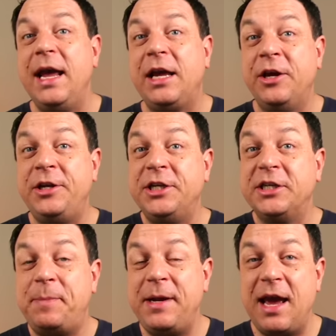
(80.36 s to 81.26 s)
it could
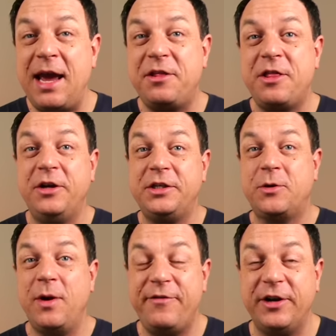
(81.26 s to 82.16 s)
just be 8th notes,
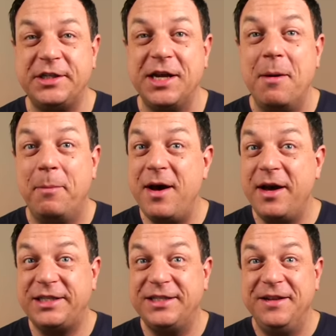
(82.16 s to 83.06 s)
quavers,
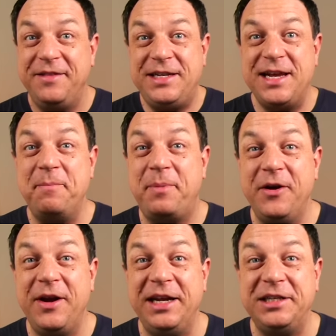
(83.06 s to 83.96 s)
but the
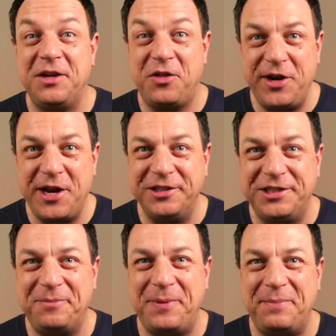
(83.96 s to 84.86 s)
tempo is
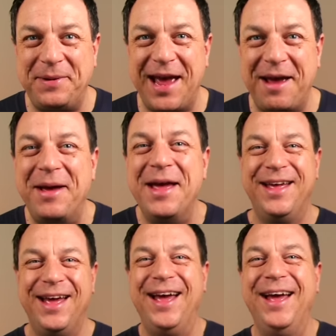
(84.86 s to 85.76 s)
300
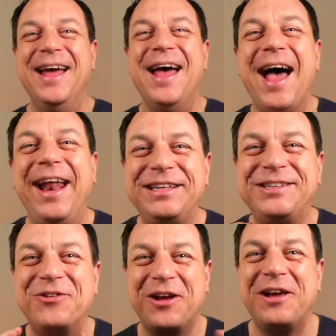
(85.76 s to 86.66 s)
BPM and it's
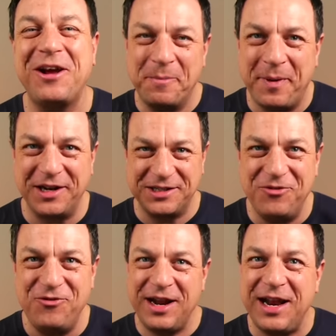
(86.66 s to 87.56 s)
all going to go past
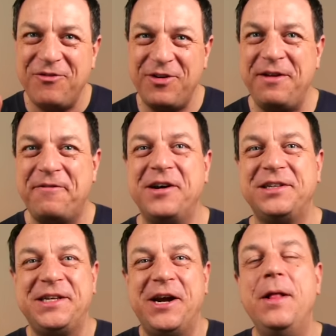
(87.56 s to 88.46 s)
really, really
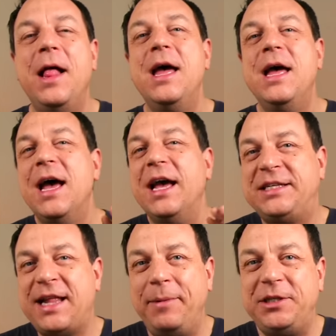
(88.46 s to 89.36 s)
fast. So
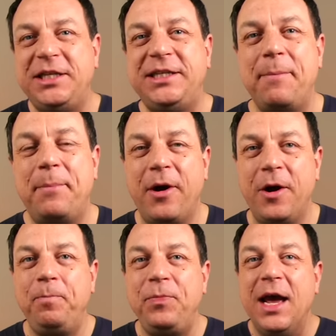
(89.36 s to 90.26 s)
establish the
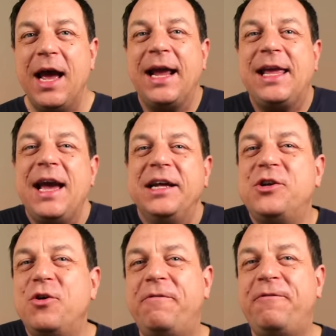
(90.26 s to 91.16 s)
tempo and get a
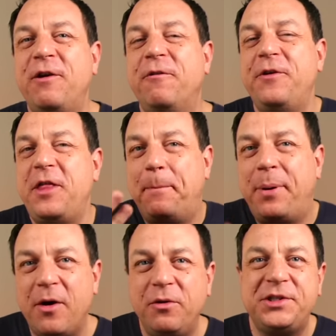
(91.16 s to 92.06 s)
sort of feel for the
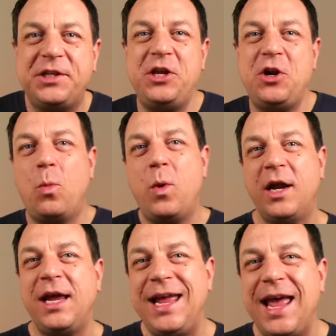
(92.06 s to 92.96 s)
pulse that you're
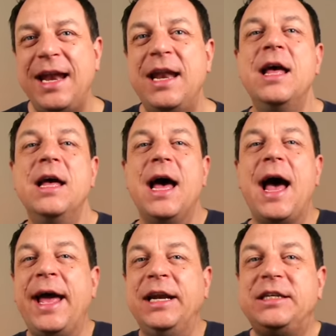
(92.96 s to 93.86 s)
working in
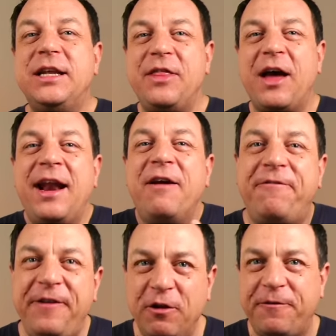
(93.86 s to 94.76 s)
and a
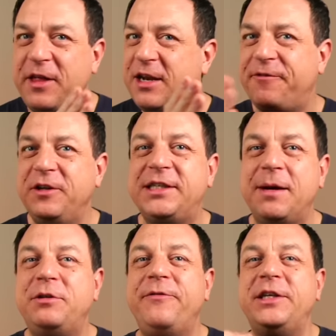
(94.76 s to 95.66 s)
feel for the different
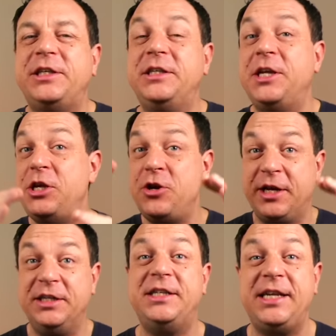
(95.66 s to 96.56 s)
subdivisions that you
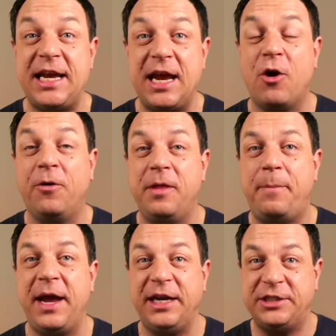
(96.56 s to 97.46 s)
can see on the
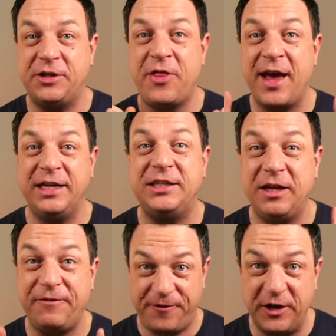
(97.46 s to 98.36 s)
page. So that is
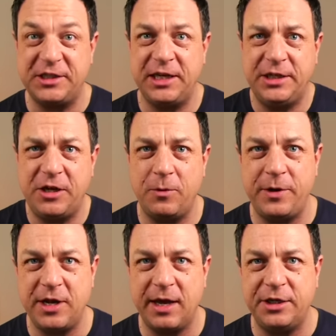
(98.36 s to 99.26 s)
the first thing to do
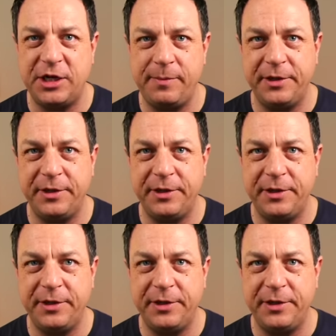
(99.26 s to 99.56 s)
when you get the sheet